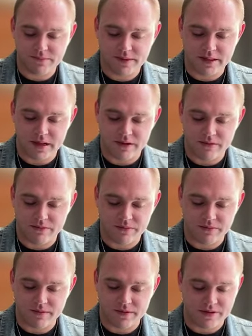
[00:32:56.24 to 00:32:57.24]
you know,
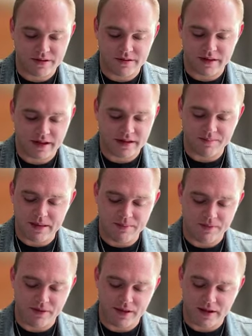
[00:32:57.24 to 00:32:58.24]
there's a lot of
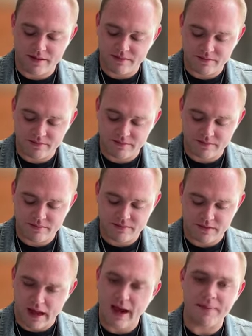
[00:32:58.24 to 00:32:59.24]
people that
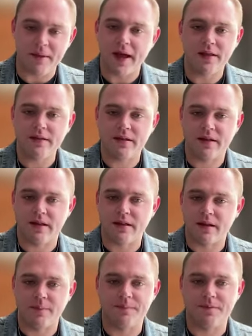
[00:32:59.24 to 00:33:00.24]
I met
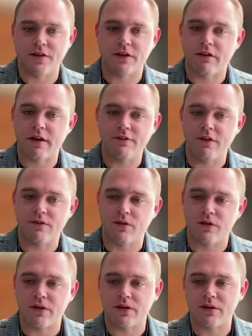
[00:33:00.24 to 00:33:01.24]
and I'm very grateful
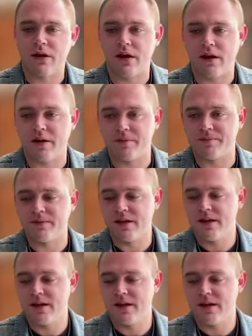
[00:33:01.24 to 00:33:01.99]
for. Um,